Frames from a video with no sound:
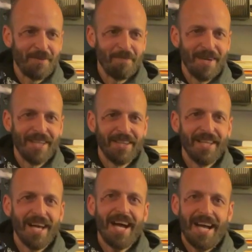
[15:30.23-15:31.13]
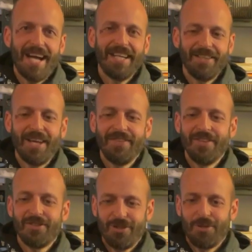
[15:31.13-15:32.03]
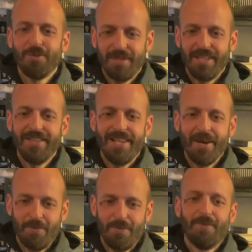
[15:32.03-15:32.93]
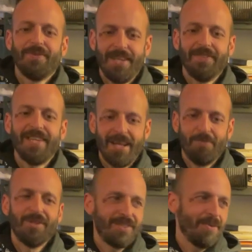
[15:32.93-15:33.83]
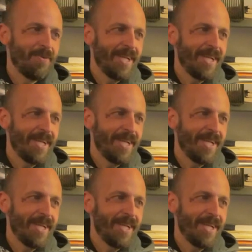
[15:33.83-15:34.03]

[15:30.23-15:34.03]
but I understood that was the way.